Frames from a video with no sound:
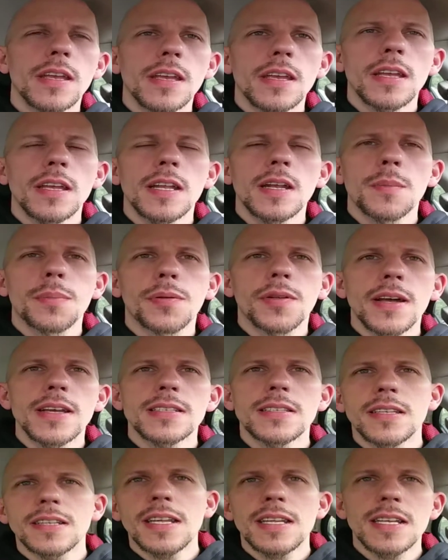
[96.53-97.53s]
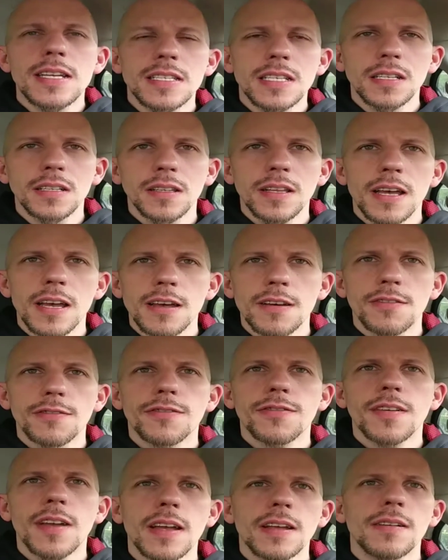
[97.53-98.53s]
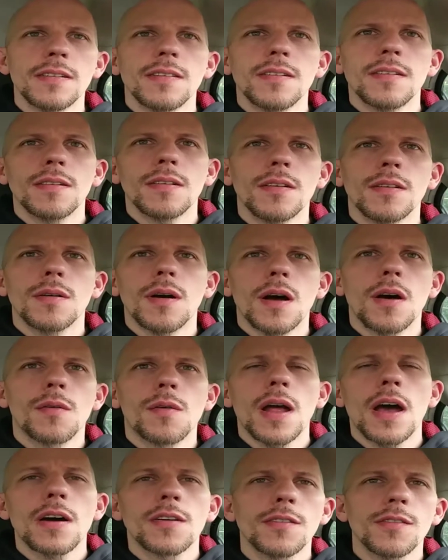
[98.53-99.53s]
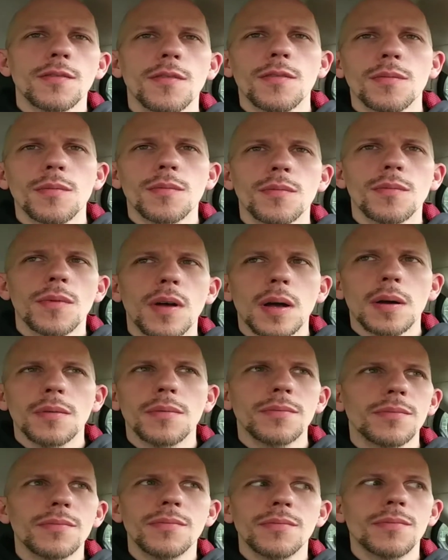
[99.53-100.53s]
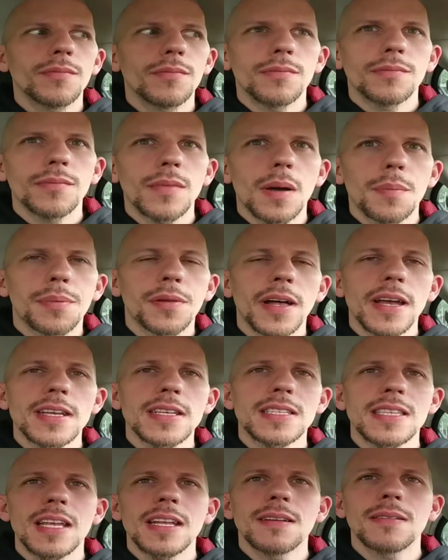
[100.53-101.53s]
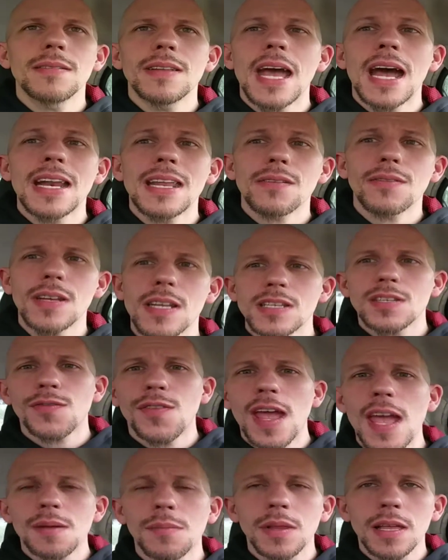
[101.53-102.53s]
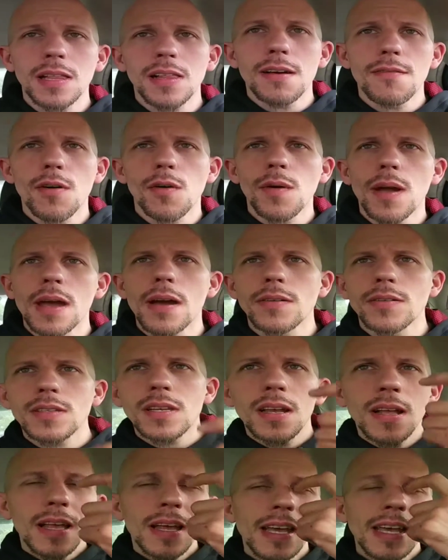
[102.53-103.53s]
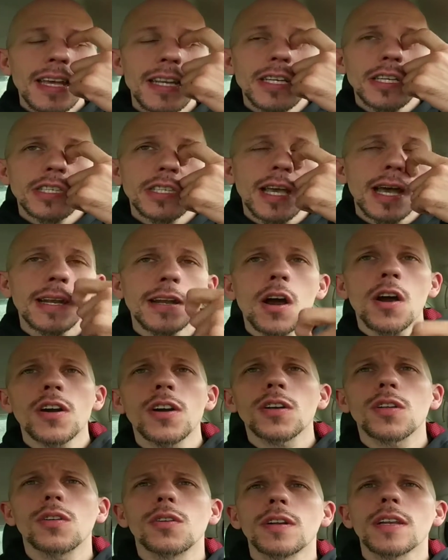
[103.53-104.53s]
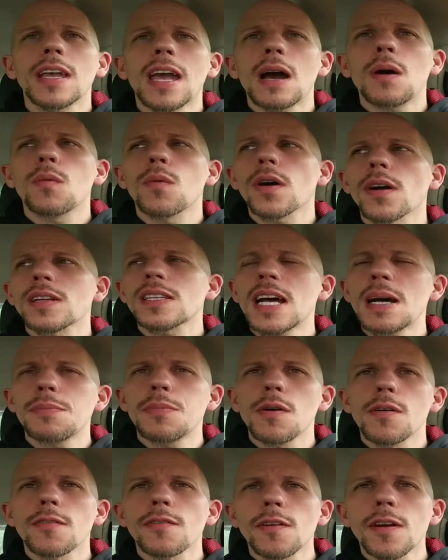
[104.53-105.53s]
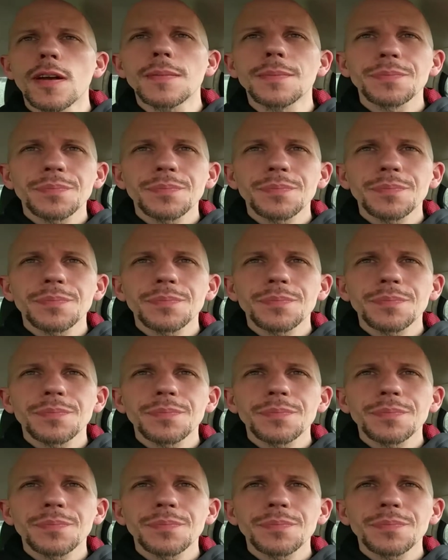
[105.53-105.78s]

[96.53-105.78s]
in a place that he doesn't live, around a place that not even his family live around. He just saw an article and he got worked up over it.